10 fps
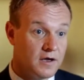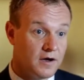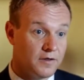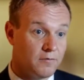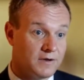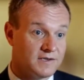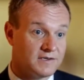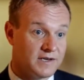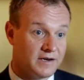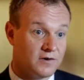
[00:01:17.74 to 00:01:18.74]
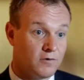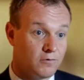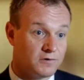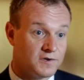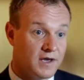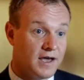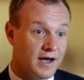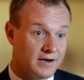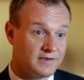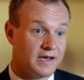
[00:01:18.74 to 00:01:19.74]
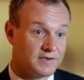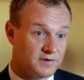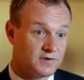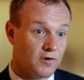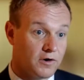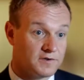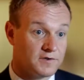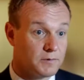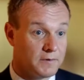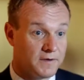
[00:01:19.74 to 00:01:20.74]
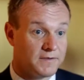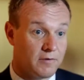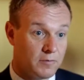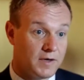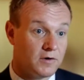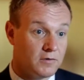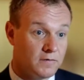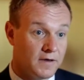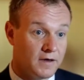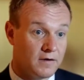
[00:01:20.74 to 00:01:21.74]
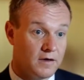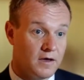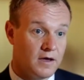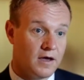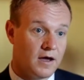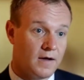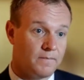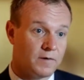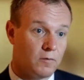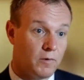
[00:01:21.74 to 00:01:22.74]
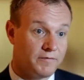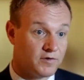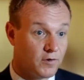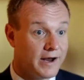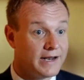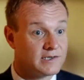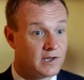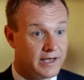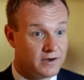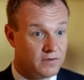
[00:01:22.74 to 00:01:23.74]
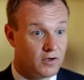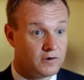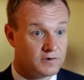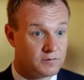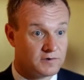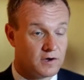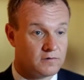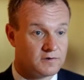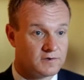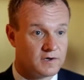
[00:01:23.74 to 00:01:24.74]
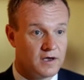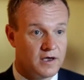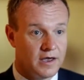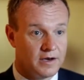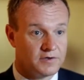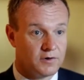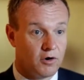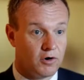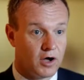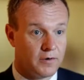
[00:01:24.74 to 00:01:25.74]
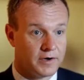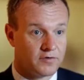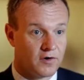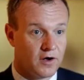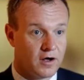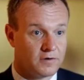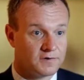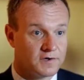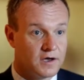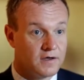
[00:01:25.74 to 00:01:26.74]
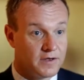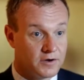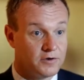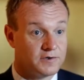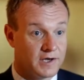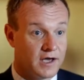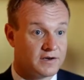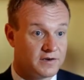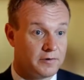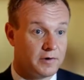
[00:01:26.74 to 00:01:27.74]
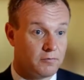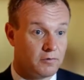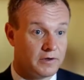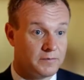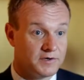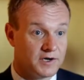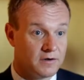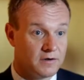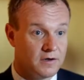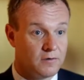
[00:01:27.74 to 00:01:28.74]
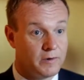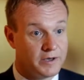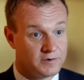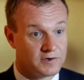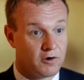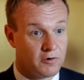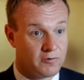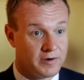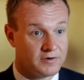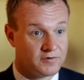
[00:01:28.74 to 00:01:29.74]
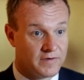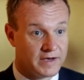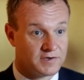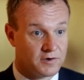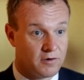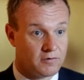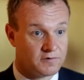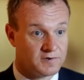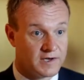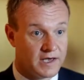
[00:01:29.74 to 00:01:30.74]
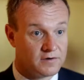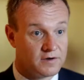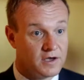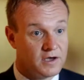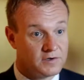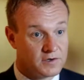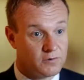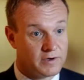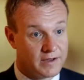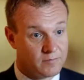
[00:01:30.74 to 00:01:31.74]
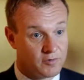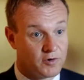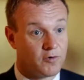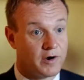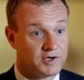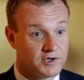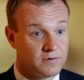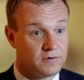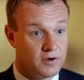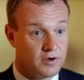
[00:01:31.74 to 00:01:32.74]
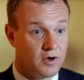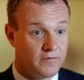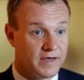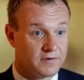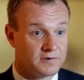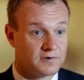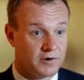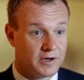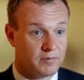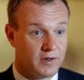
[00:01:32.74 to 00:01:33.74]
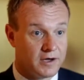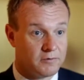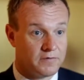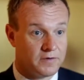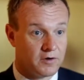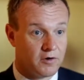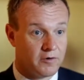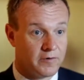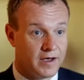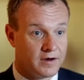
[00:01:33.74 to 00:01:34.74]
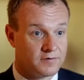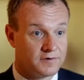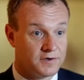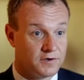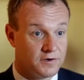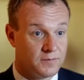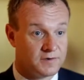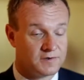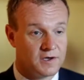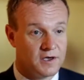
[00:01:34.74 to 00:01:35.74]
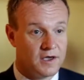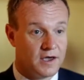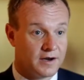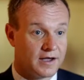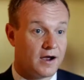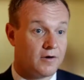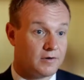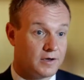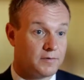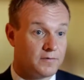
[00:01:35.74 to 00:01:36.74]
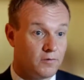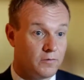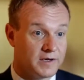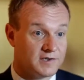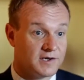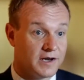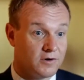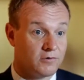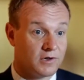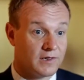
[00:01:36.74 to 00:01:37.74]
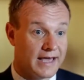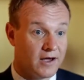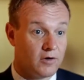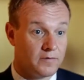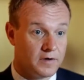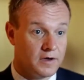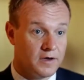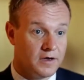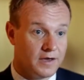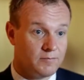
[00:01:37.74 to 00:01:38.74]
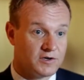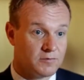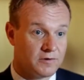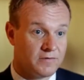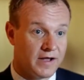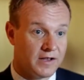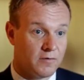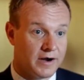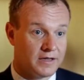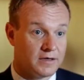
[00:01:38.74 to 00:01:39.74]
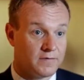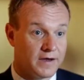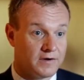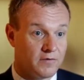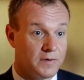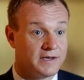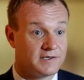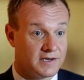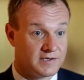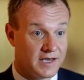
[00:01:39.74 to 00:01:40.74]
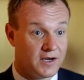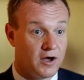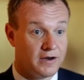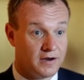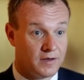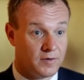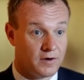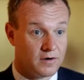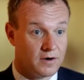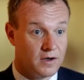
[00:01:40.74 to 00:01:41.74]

are the ones that tend to cause heart attacks and strokes. And so we think that would be a good thing. We've translated those results into ongoing trials that are using arterial wall imaging. We use coronary intravascular ultrasound to look at progression of atherosclerotic plaque within the coronary arteries in humans, and are currently performing a study called GLAGOV, in which we're evaluating the effect of a PCSK9 inhibitor